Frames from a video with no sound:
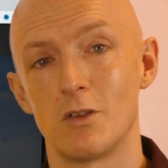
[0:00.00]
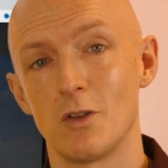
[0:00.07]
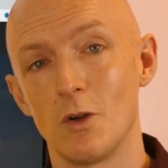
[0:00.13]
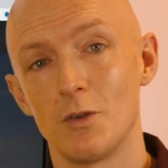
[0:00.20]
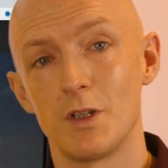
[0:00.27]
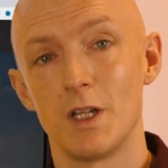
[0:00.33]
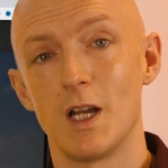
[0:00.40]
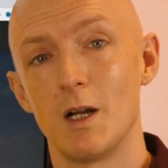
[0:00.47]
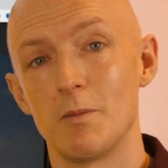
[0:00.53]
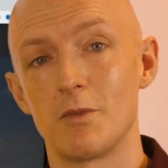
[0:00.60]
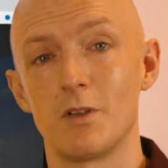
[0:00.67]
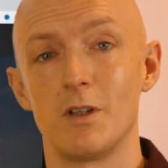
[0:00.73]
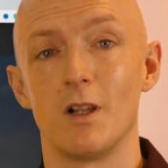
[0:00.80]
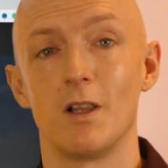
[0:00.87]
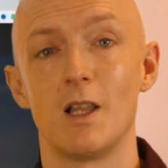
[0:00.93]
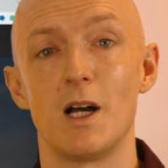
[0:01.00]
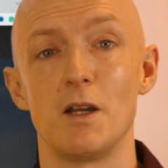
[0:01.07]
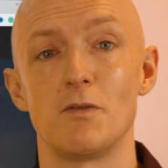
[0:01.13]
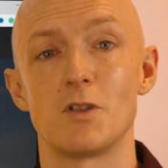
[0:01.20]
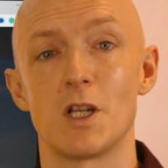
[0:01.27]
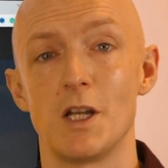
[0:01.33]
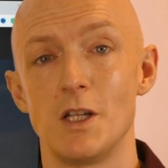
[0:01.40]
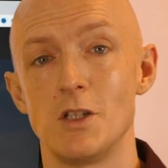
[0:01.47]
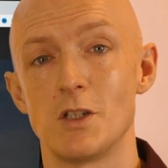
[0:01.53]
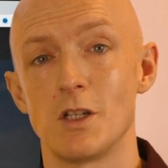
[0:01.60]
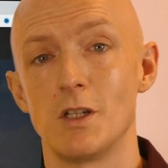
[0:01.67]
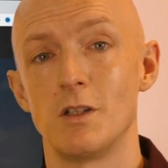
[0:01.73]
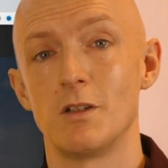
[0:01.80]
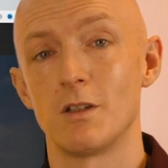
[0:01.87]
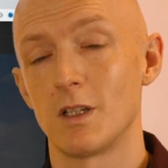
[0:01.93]
sold the apps in a
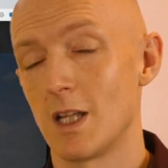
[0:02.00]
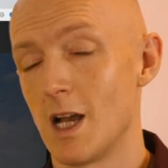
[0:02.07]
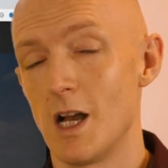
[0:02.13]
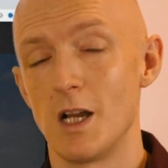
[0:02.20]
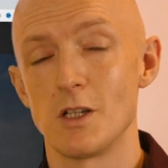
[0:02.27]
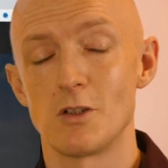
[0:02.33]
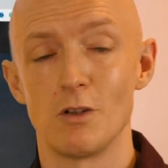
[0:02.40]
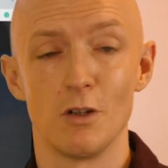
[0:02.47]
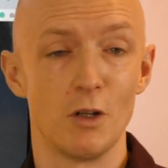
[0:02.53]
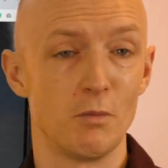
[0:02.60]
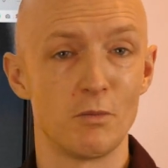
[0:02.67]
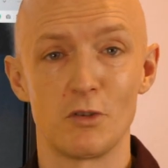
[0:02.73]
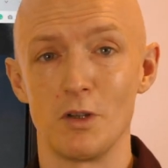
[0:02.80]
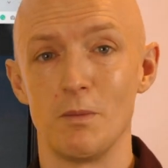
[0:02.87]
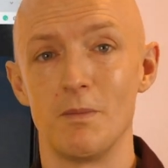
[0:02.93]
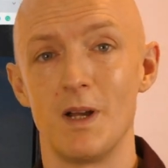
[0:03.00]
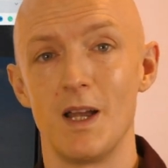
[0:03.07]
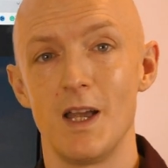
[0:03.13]
life-changing cash lump sum